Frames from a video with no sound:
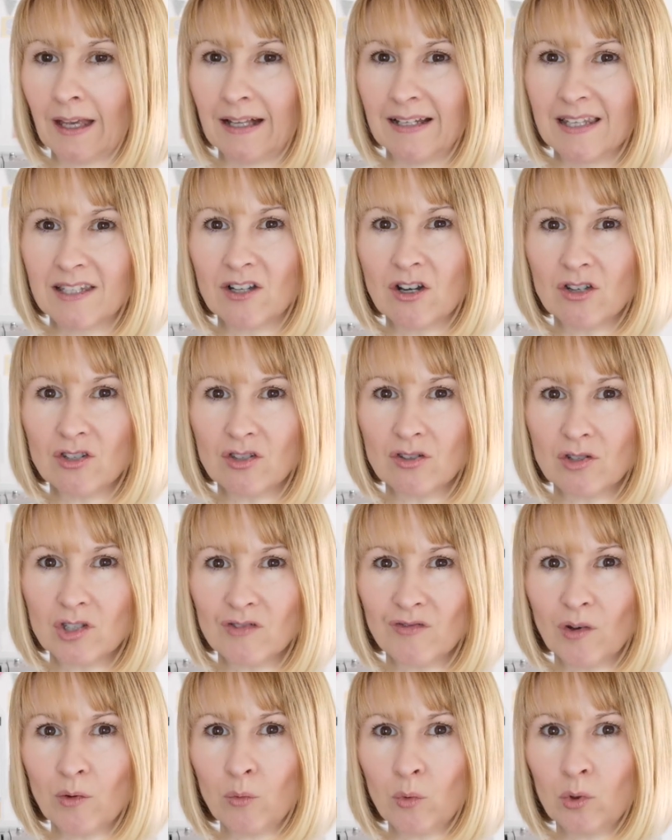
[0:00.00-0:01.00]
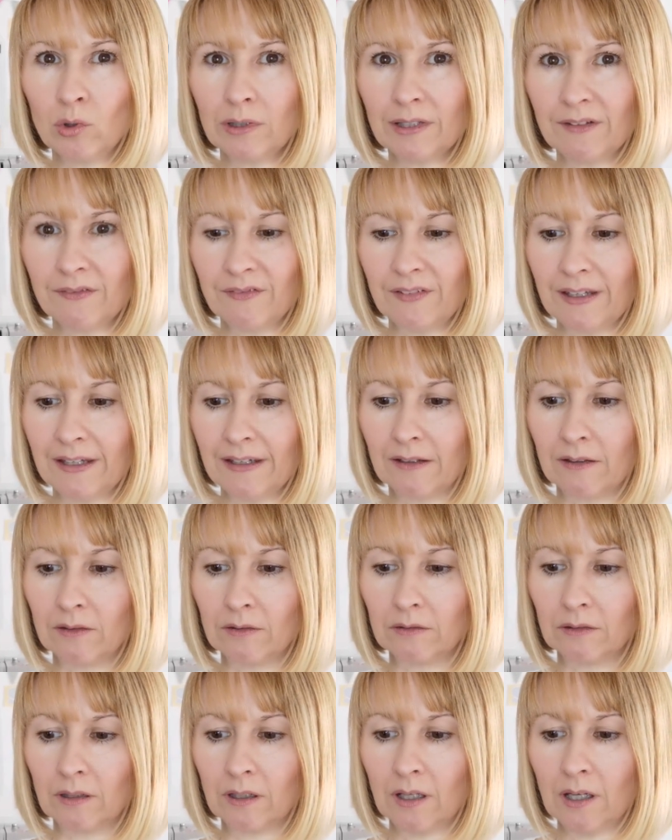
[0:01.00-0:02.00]
And it's got sort of a woolly
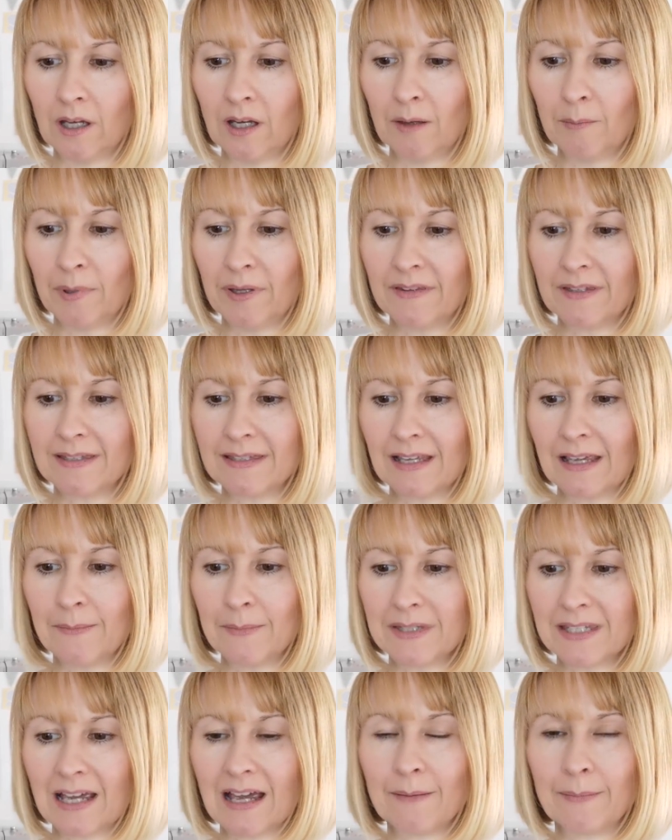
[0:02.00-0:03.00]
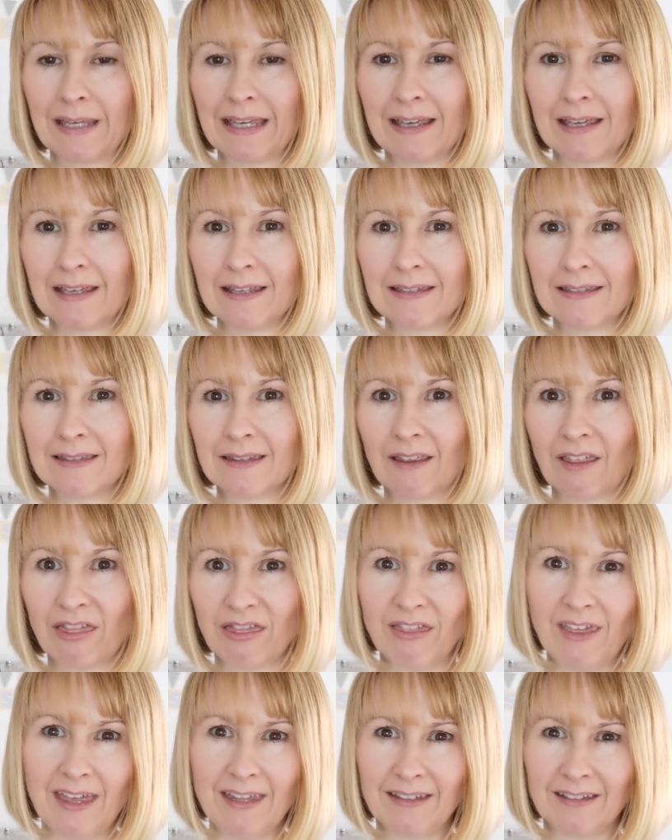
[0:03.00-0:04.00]
feel, but at the same time it is
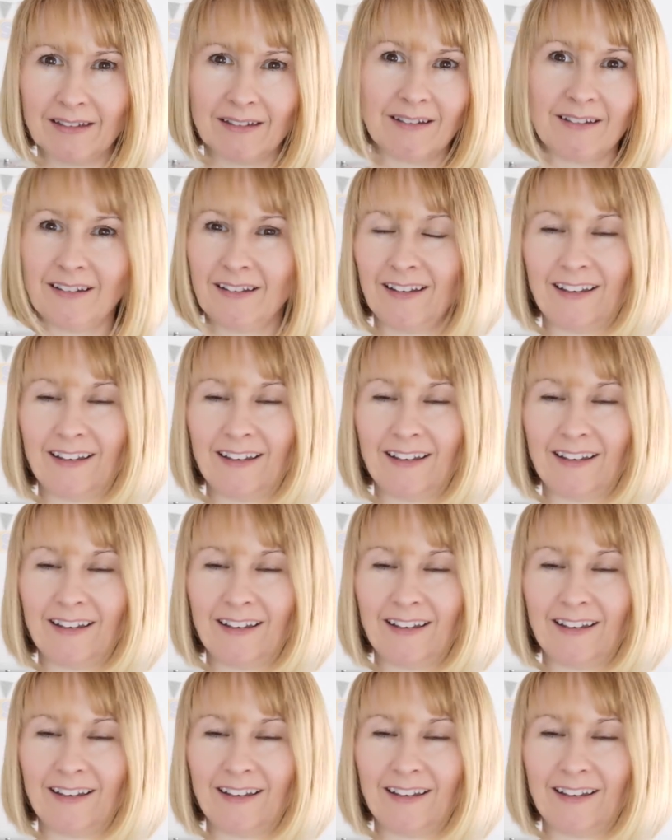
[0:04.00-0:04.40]
thin.